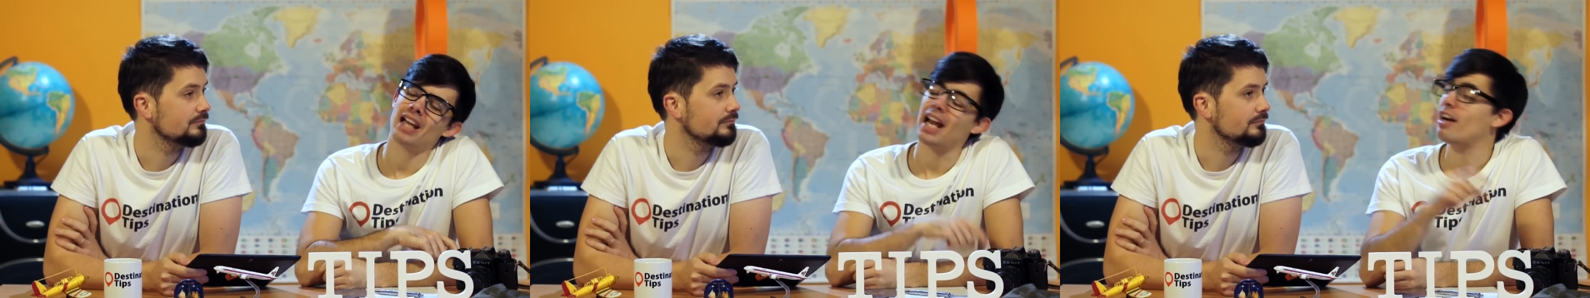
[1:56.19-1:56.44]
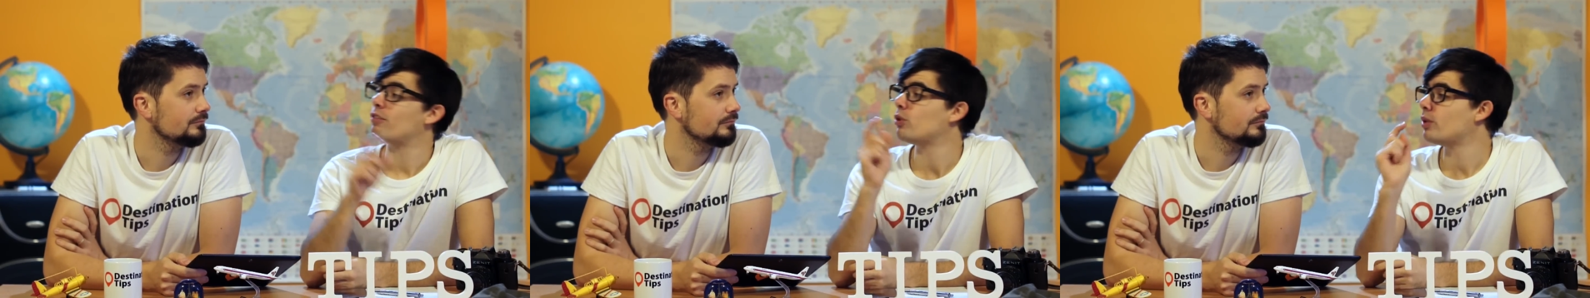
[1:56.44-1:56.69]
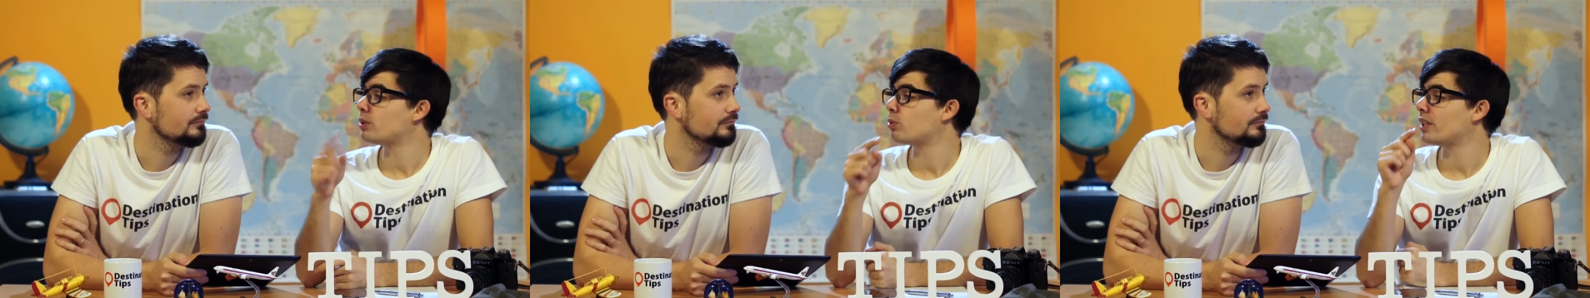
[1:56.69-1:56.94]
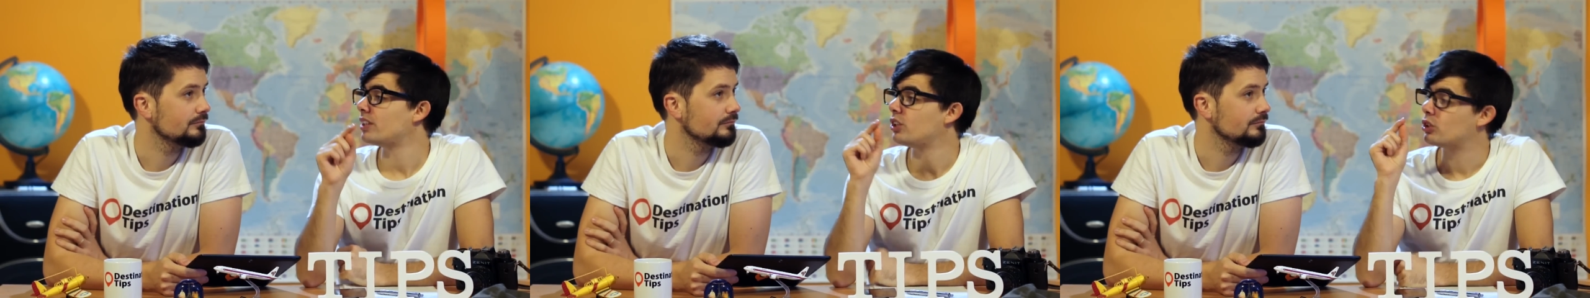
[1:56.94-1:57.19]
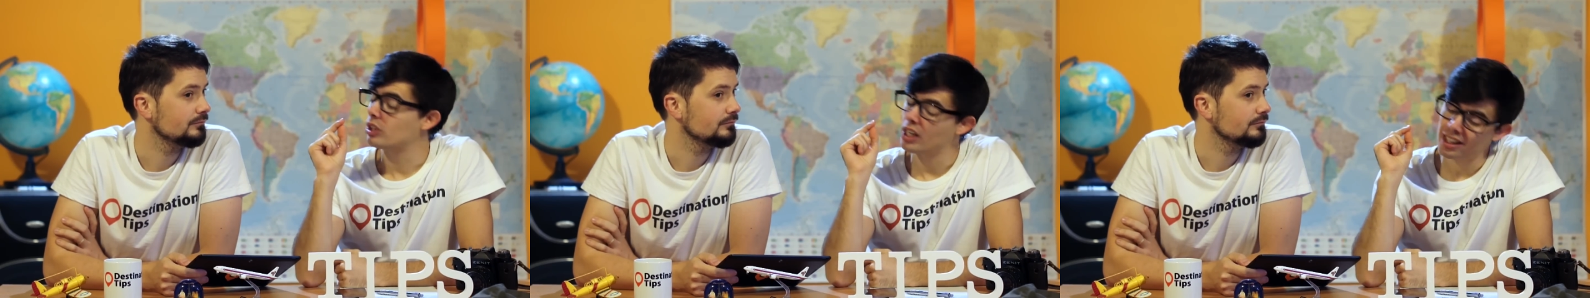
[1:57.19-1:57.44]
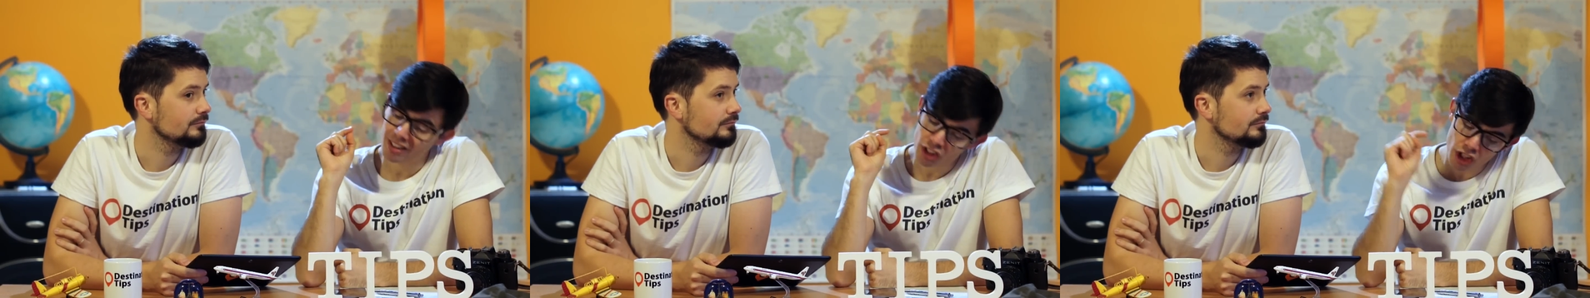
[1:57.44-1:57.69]
Speaker 1: and I've always wanted to
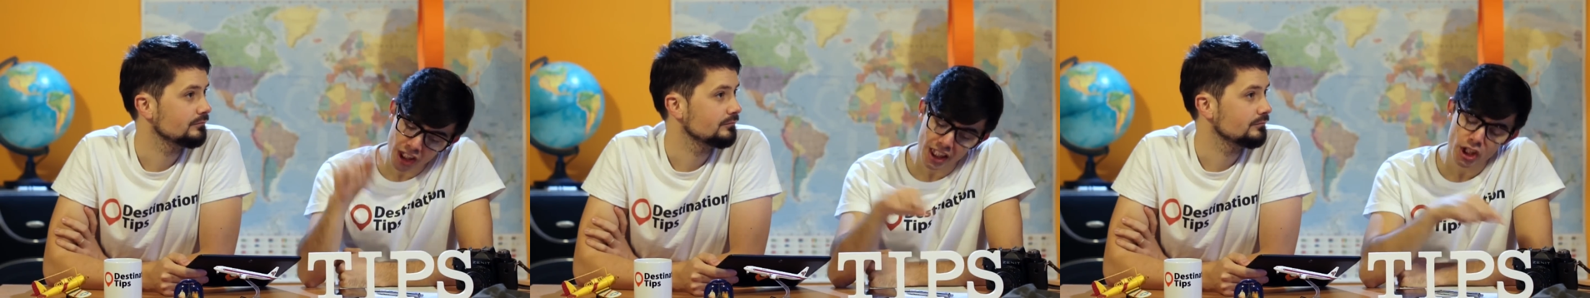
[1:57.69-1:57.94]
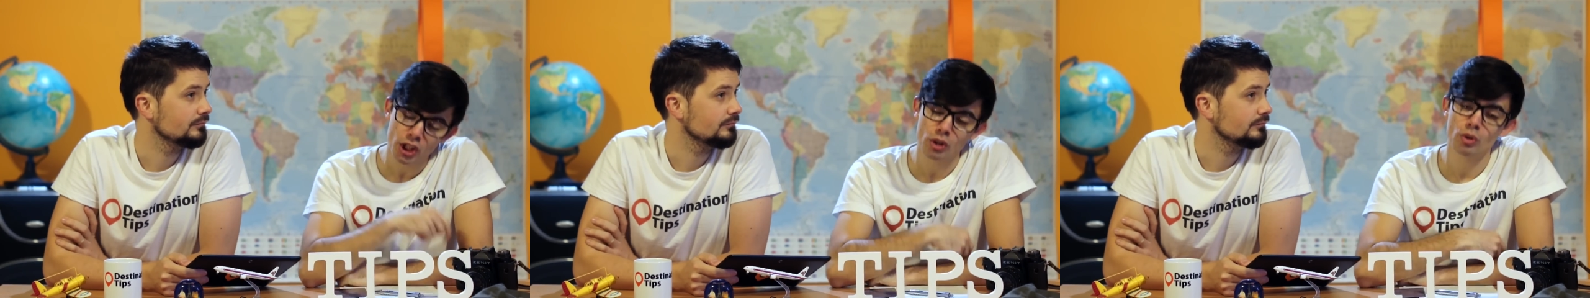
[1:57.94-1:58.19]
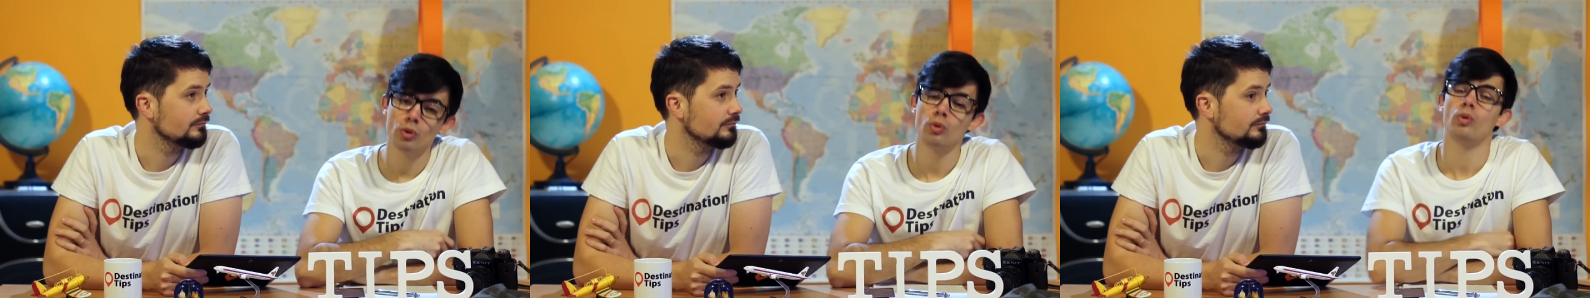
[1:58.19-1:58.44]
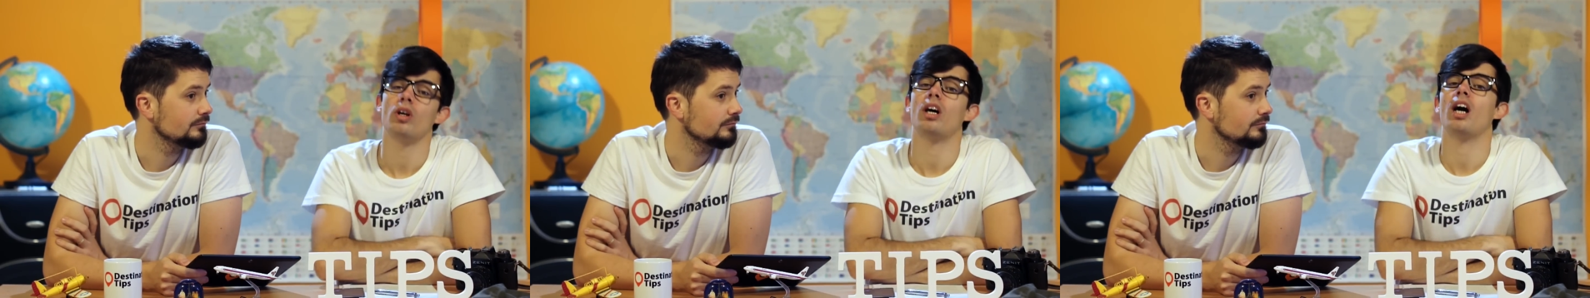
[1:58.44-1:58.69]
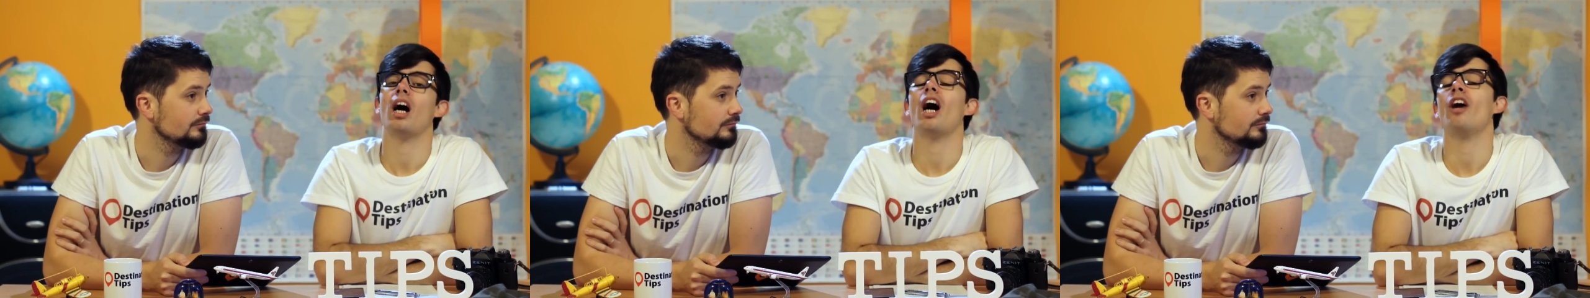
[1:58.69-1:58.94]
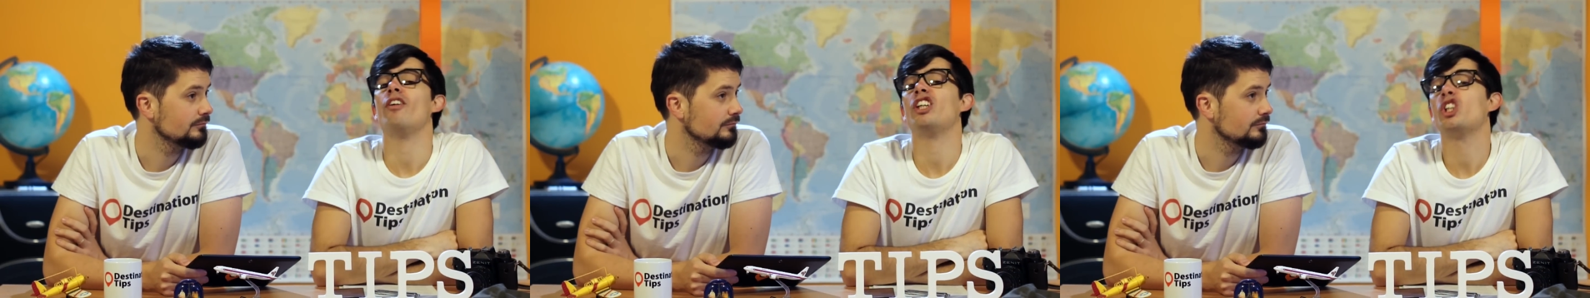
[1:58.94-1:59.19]
try the traditional uh,
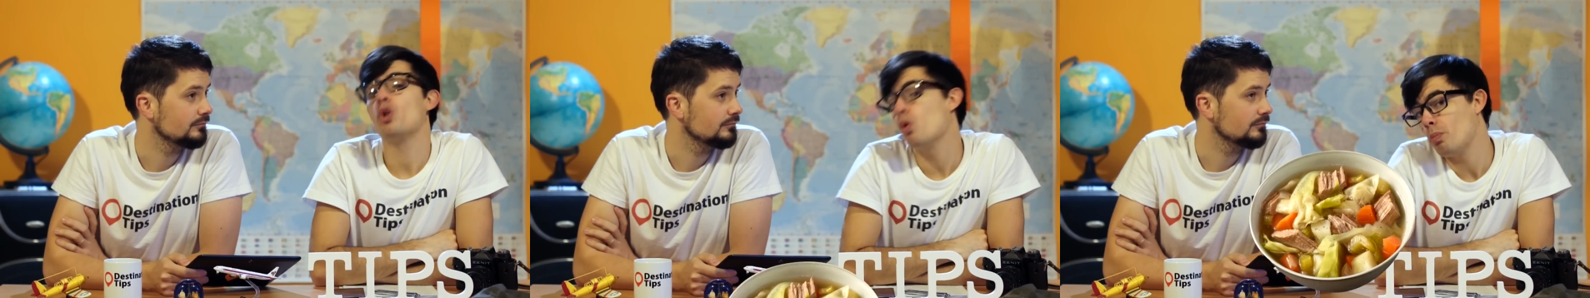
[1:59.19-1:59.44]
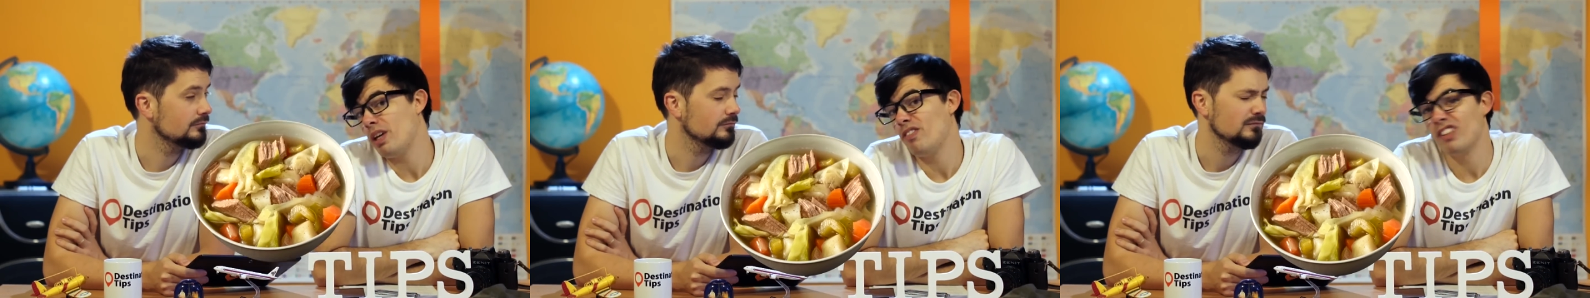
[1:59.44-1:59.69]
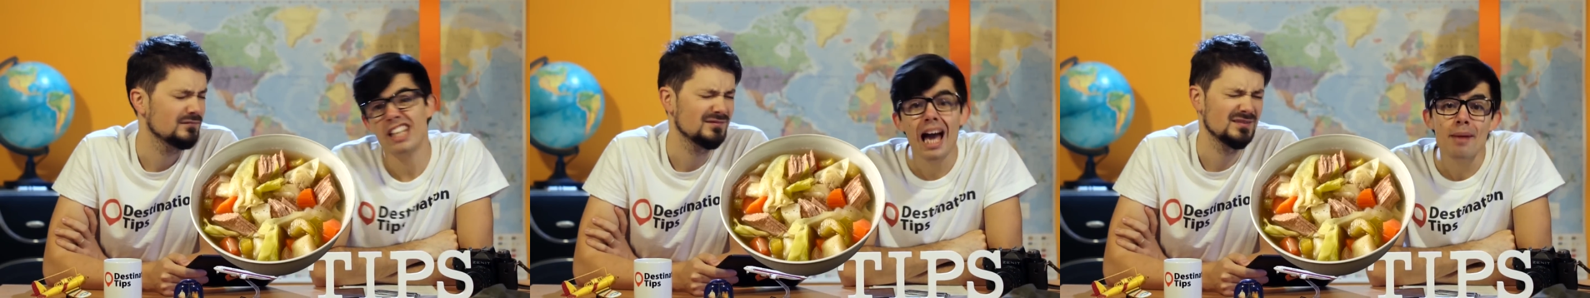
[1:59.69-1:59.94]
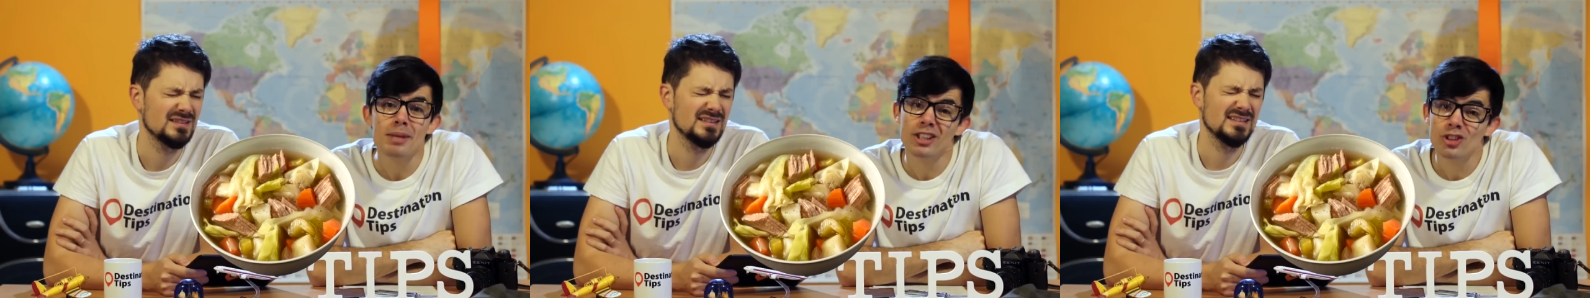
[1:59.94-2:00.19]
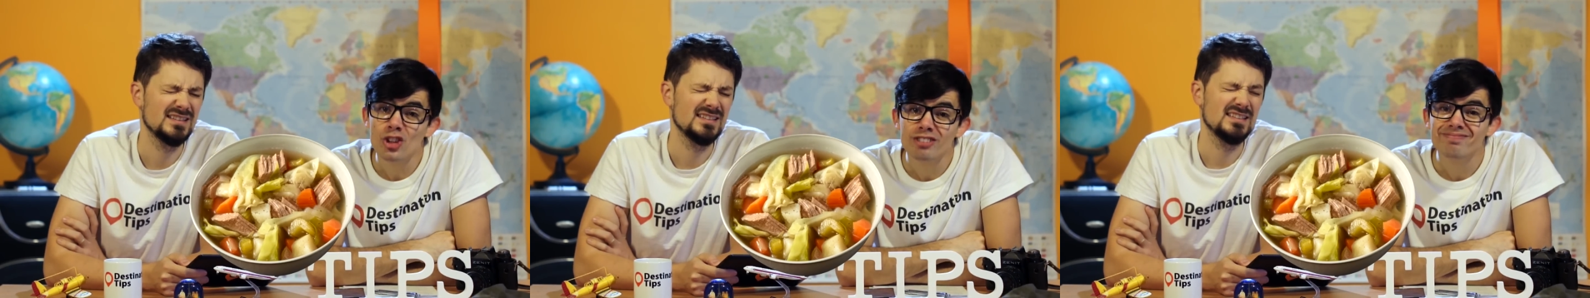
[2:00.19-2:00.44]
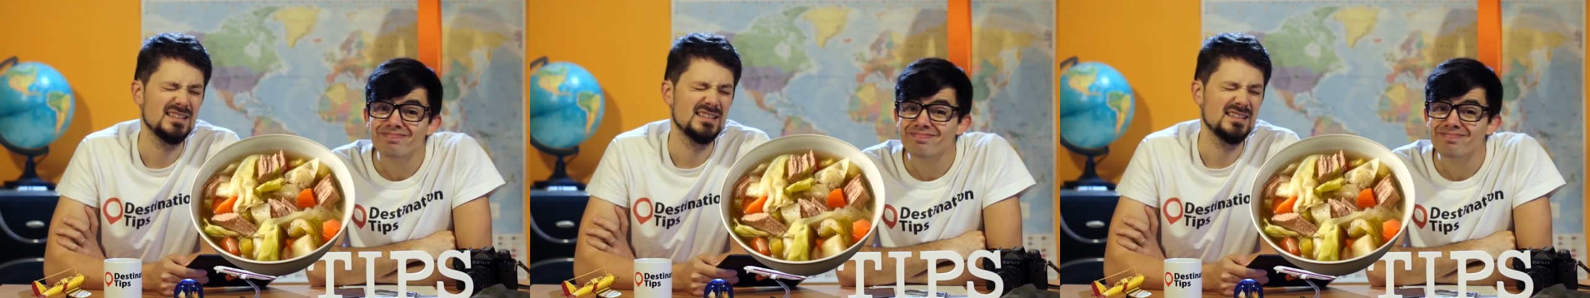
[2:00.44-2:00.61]
Irish corned beef and cabbage.